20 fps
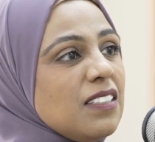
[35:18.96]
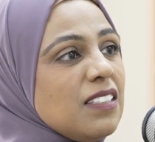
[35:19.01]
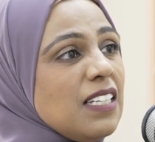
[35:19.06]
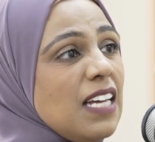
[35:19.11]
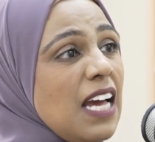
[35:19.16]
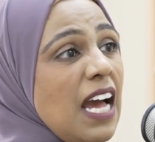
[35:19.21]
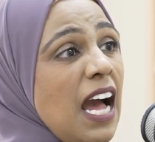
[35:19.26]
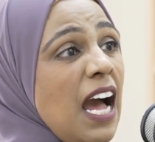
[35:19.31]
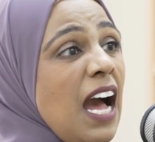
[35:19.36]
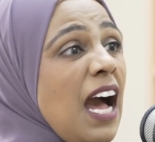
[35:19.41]

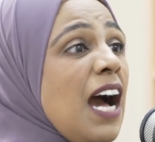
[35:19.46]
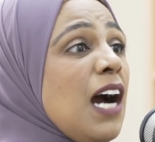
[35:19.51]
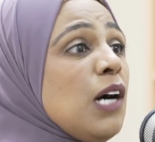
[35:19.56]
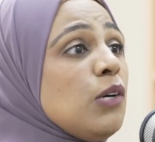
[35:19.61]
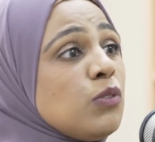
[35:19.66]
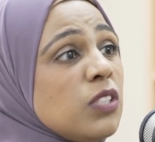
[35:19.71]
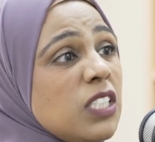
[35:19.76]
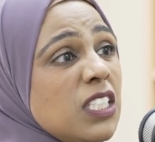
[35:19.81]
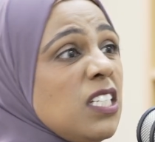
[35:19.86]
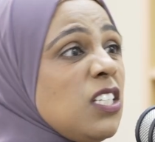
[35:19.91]

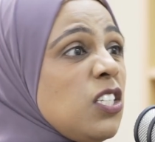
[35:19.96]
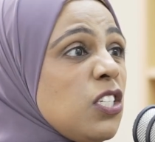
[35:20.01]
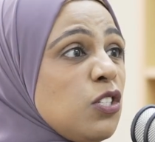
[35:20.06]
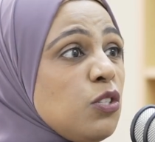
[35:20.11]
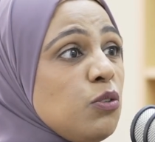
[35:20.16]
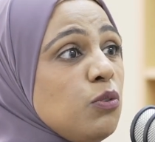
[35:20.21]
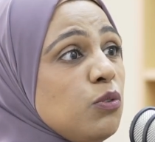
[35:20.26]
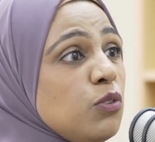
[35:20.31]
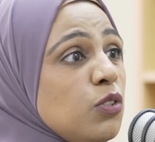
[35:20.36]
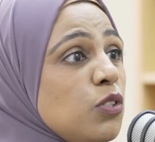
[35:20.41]
how
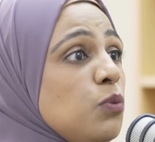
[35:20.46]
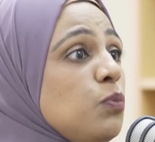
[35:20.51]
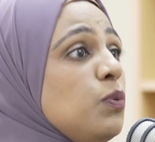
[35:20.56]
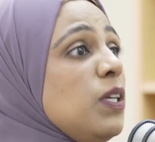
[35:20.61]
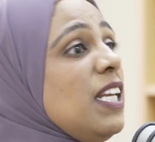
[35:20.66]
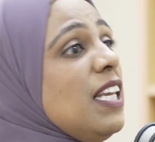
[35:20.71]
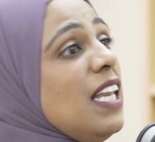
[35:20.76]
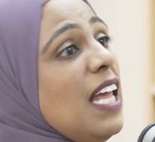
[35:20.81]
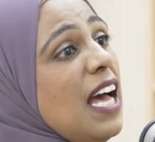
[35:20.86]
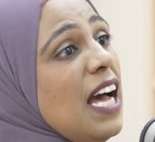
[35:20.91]
digital do
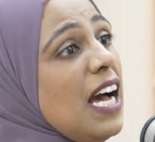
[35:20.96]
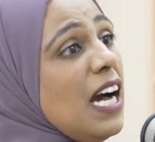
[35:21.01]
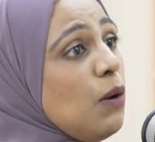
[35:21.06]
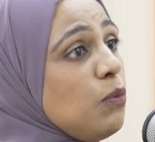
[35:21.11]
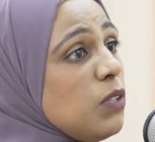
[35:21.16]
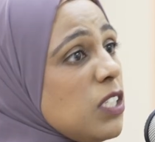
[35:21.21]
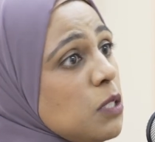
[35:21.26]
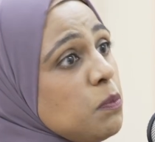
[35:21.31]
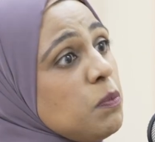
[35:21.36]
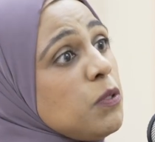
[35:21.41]
we let
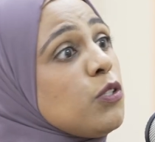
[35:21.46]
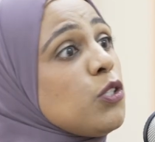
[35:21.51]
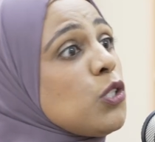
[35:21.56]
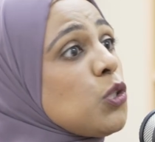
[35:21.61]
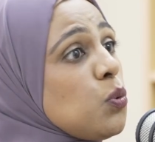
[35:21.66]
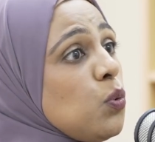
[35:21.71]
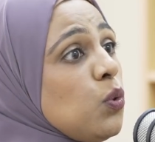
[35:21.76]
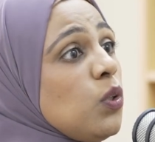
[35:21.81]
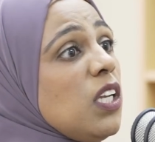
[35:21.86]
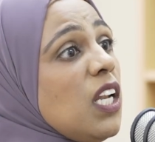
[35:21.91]
our
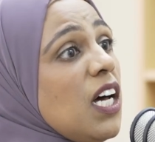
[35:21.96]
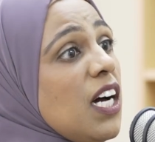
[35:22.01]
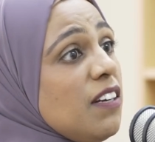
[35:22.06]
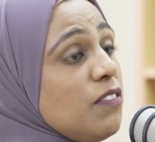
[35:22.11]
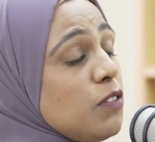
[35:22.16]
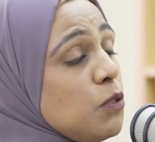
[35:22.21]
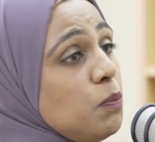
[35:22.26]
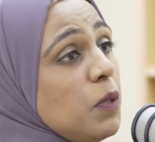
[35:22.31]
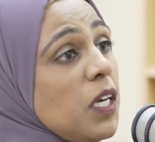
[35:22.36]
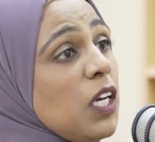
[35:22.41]
spiritual
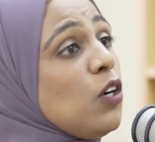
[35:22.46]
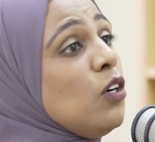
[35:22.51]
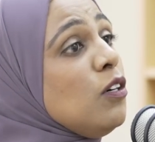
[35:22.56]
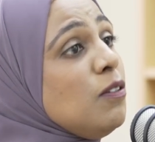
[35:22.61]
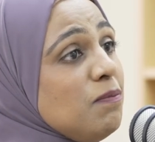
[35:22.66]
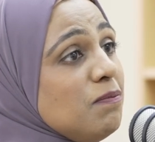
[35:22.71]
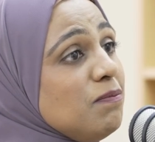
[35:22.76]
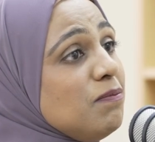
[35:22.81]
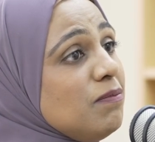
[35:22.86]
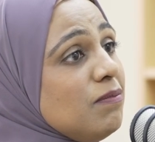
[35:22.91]
lives
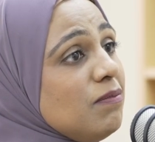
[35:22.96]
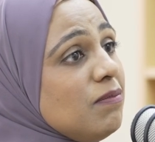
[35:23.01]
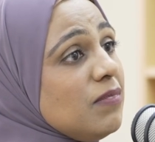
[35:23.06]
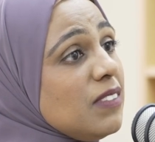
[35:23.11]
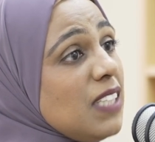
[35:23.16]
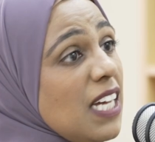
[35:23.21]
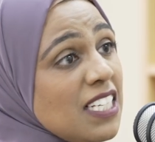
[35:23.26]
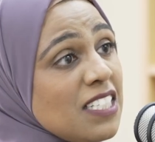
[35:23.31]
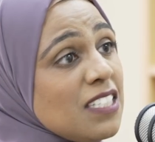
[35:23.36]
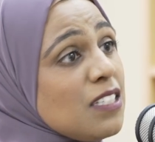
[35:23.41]
become?
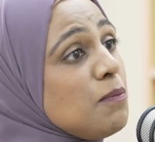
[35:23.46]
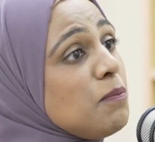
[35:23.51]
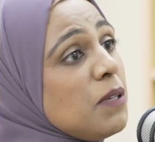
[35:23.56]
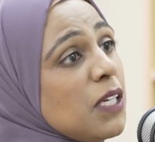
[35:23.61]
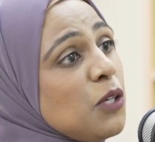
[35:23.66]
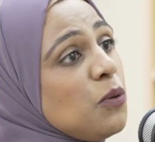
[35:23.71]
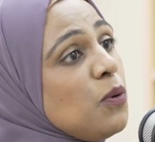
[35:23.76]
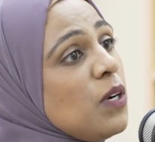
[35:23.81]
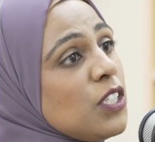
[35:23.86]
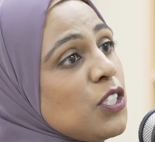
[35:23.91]
That's the
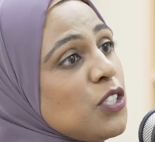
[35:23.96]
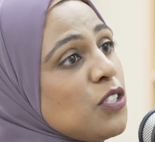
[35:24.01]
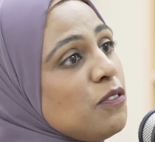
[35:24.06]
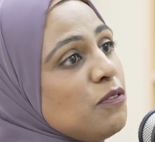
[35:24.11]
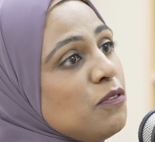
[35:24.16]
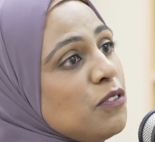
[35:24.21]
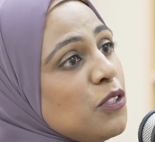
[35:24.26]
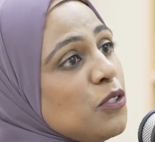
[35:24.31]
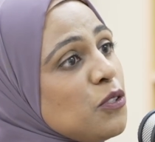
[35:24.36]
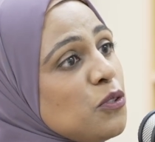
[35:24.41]
big question
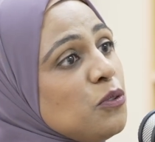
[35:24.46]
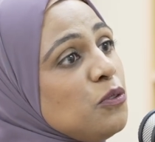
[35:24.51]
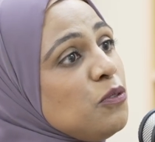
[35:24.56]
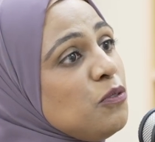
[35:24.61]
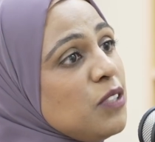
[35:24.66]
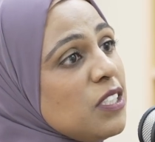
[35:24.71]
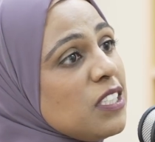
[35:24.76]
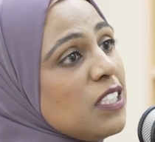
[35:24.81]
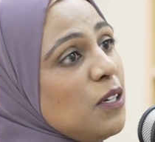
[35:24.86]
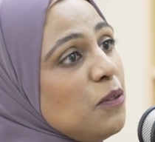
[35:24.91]
for the
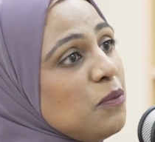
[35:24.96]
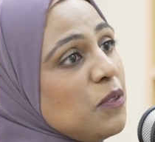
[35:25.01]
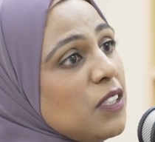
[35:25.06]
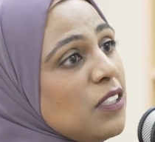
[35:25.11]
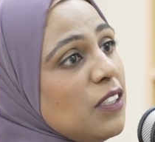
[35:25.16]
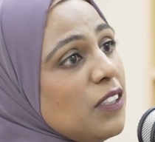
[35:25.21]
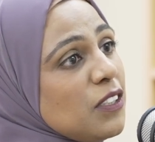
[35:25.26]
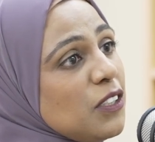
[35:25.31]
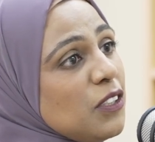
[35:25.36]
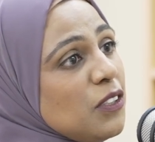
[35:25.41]
Sufis, I would
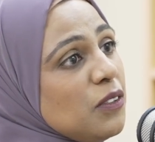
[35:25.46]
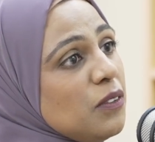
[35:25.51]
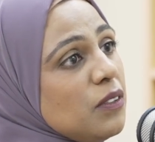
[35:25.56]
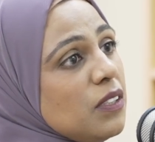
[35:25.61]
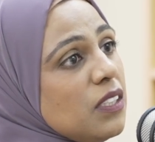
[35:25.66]
argue.